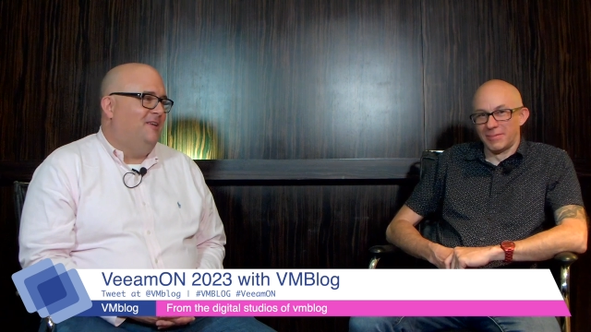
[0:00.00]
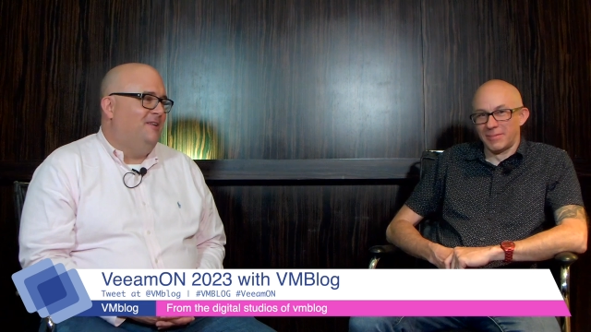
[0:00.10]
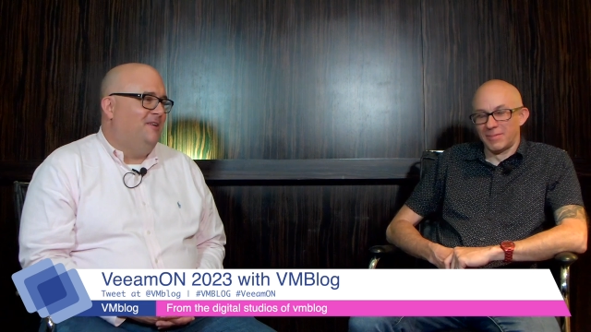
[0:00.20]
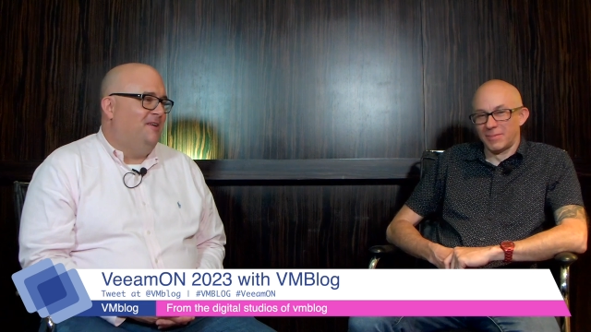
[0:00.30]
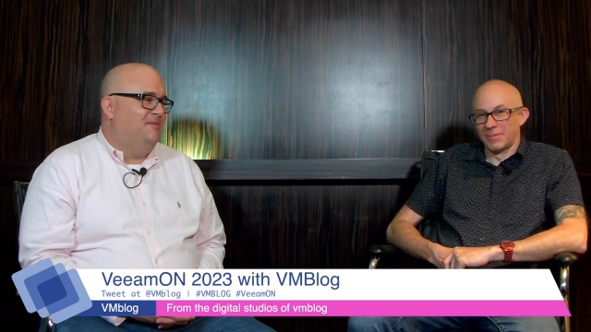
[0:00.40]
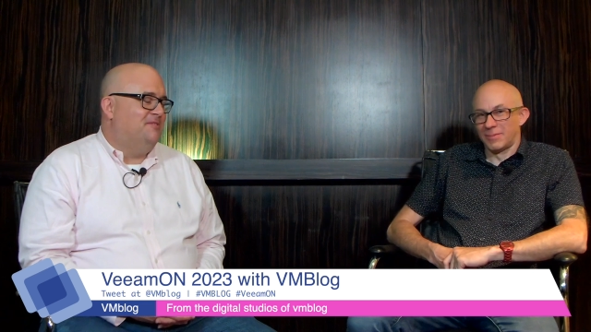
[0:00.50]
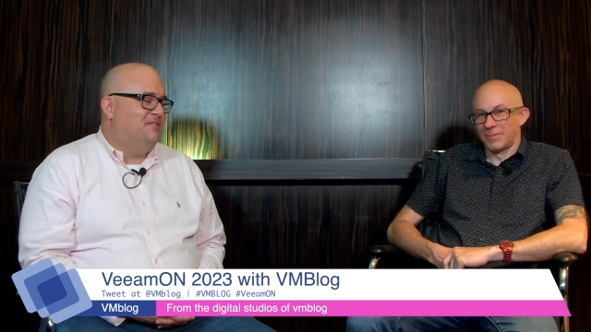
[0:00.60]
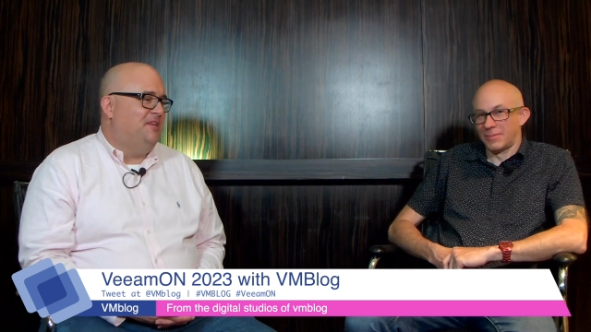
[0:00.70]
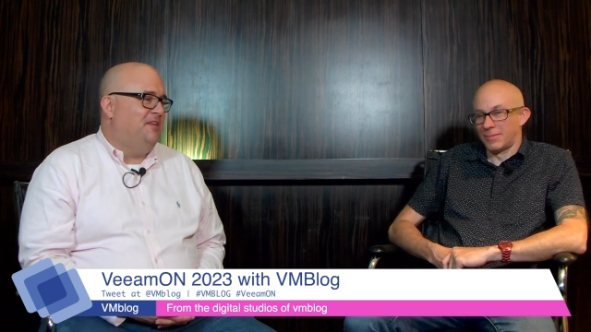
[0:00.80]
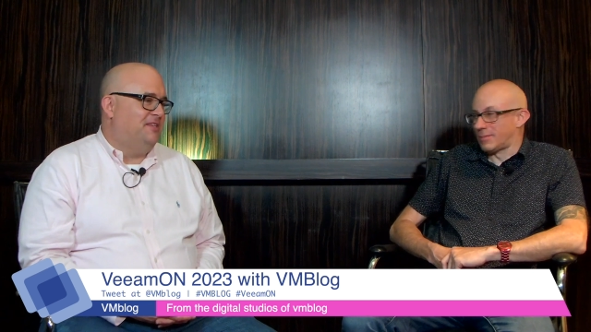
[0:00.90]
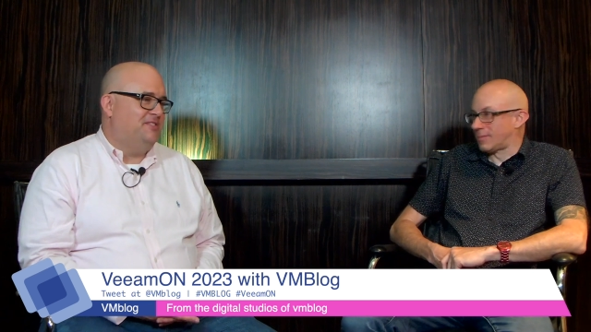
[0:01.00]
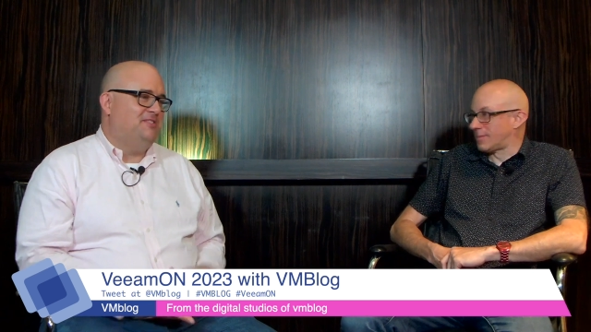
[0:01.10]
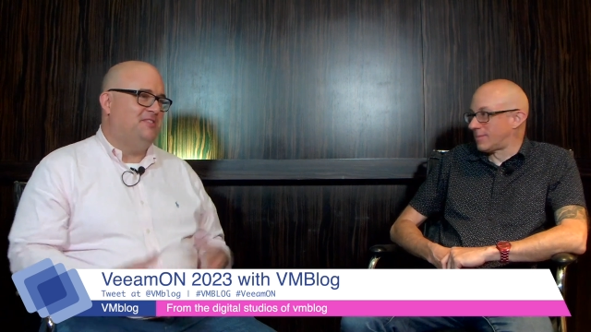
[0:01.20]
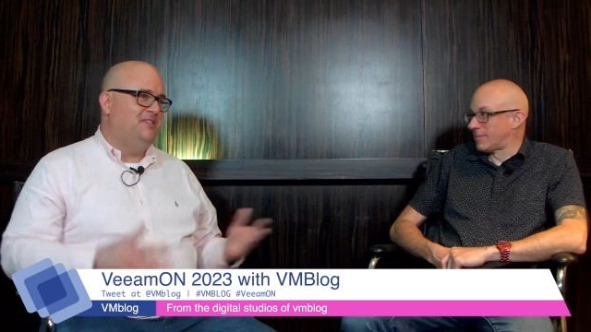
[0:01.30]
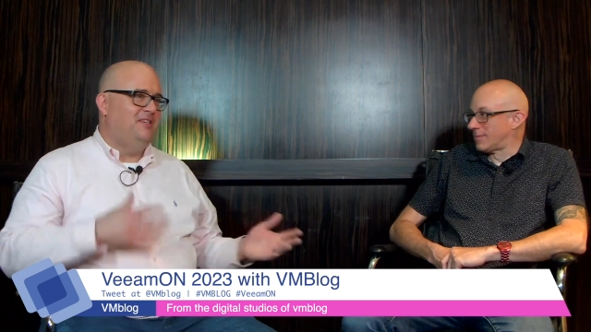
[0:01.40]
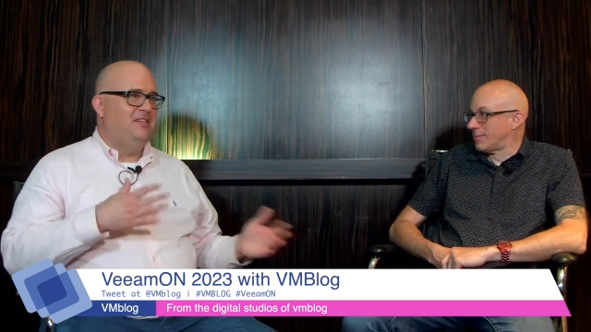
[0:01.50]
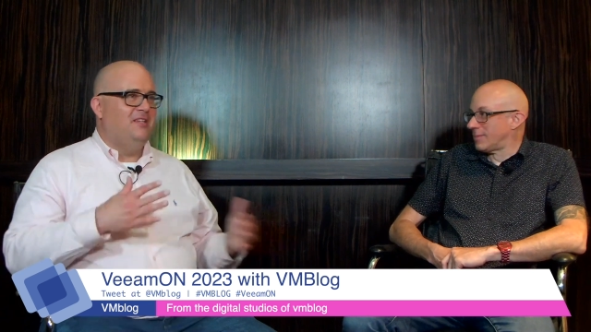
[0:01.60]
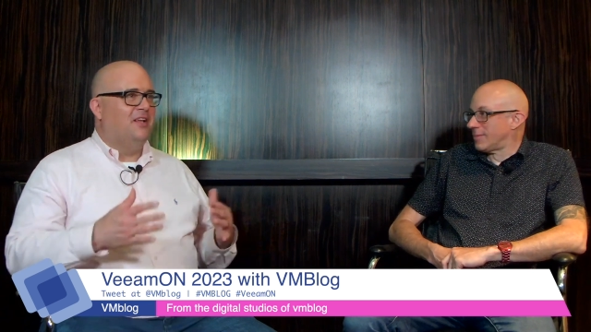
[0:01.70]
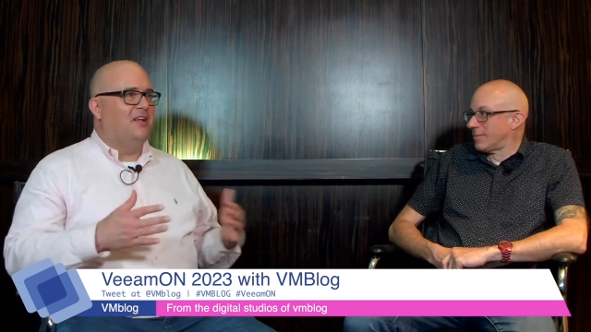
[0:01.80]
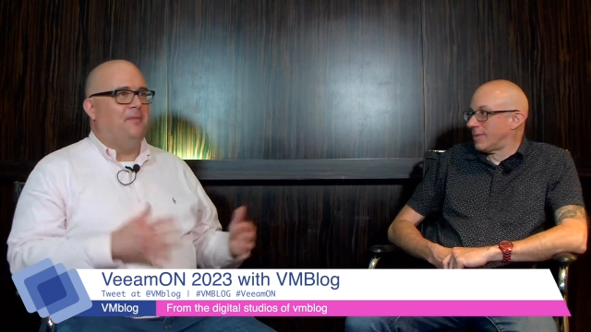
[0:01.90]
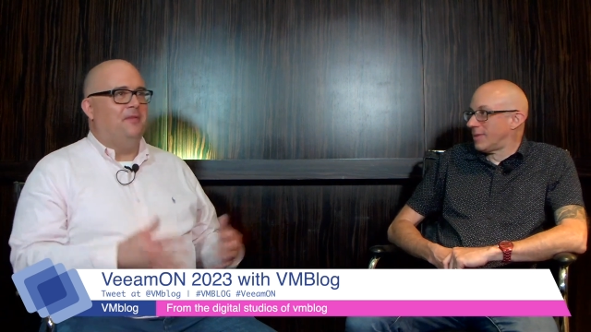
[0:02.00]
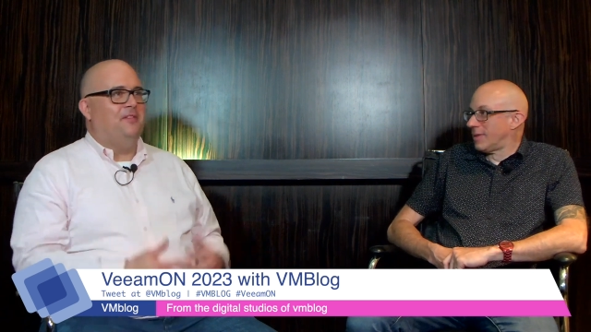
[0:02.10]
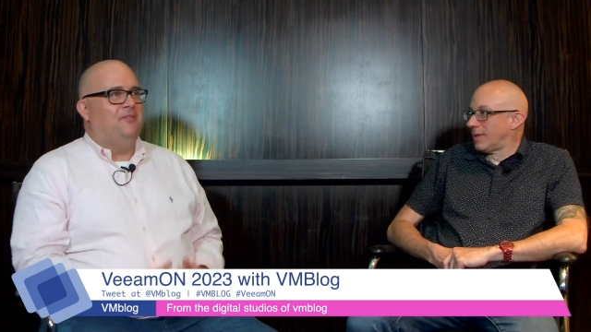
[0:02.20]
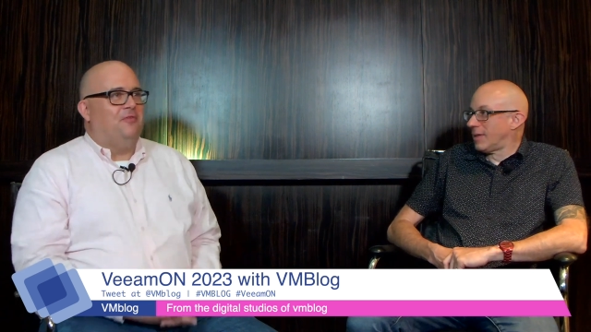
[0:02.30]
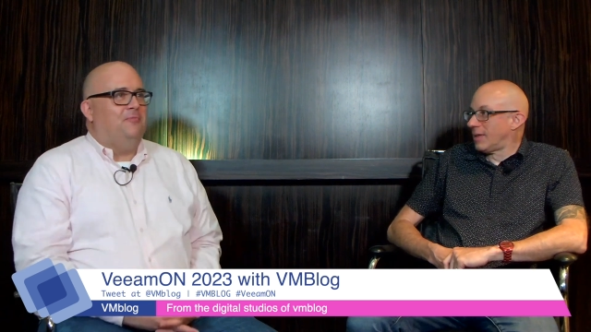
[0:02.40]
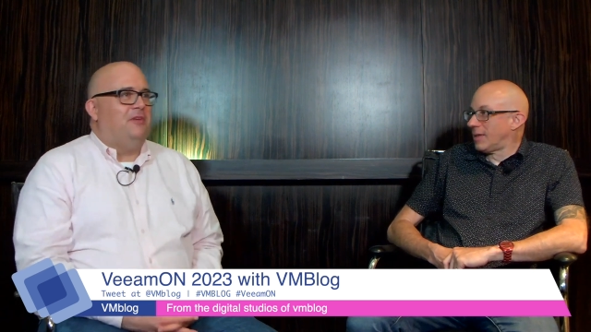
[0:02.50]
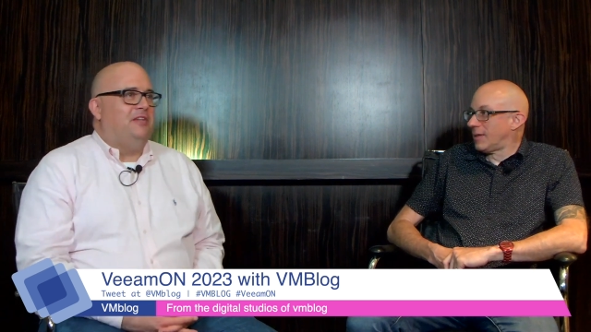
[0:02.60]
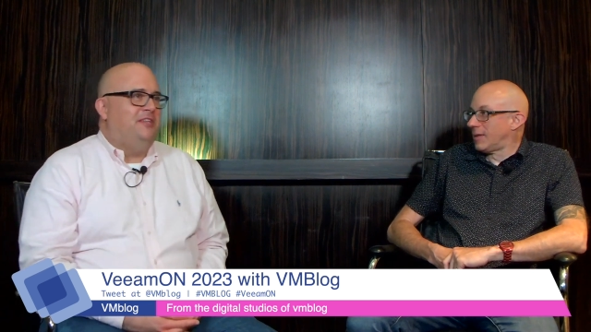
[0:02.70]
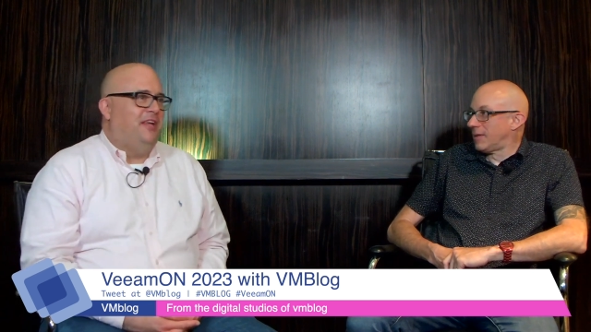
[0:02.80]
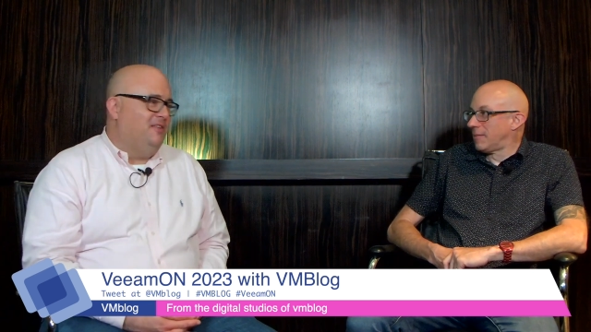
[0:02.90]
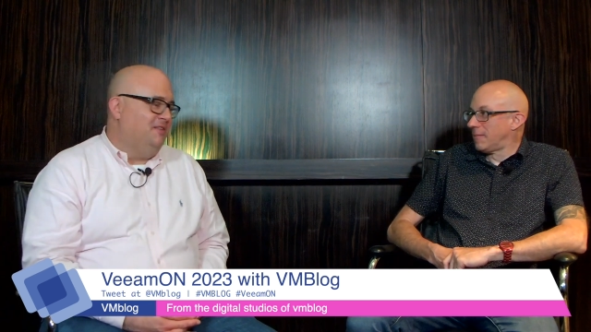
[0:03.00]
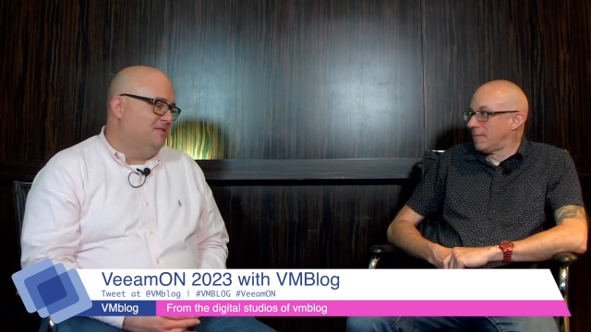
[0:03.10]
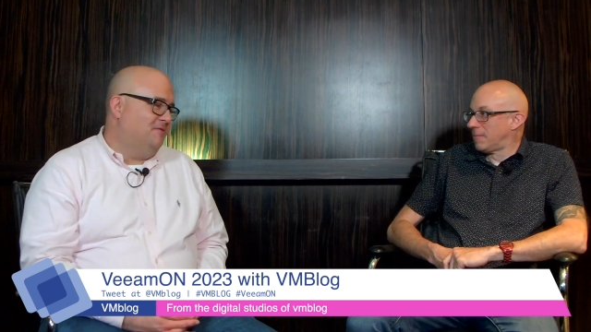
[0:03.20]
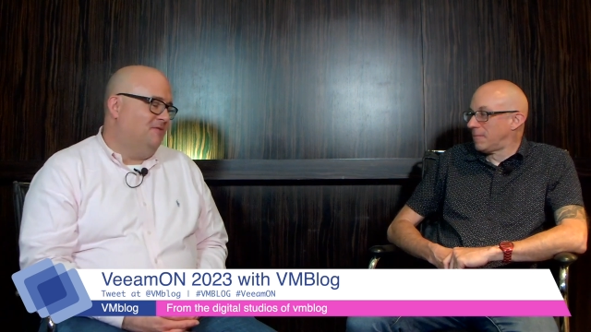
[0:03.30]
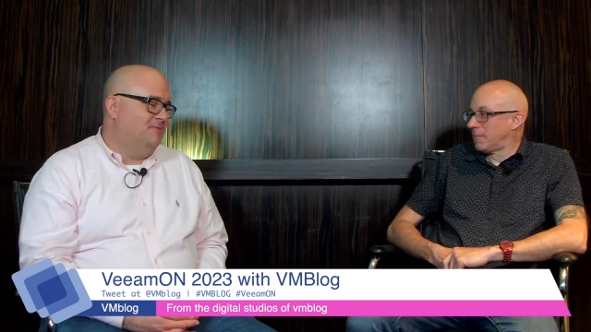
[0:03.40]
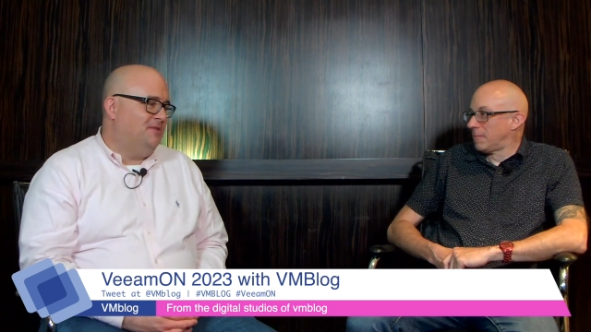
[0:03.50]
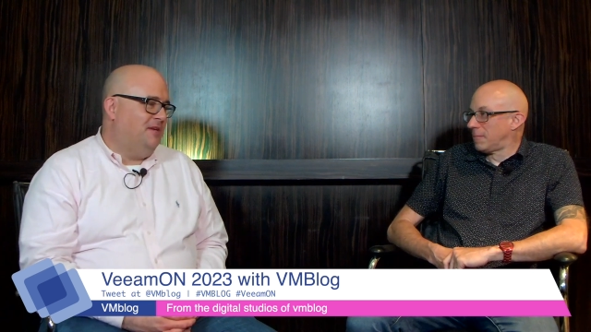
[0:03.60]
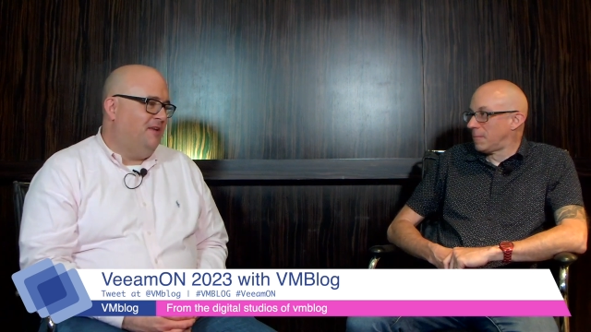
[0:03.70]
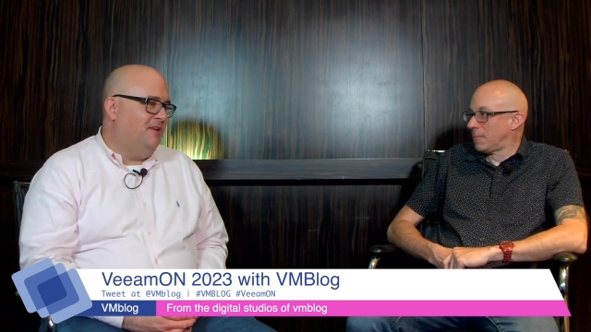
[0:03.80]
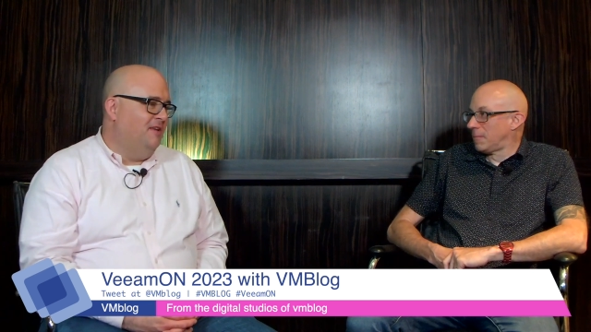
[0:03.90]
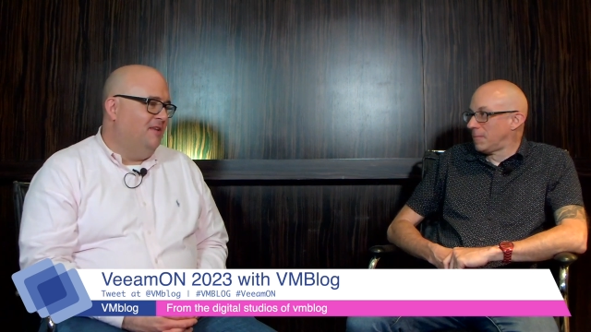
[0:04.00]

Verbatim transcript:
Speaker 1: and uh, sitting next to couple of different press and analyst groups, and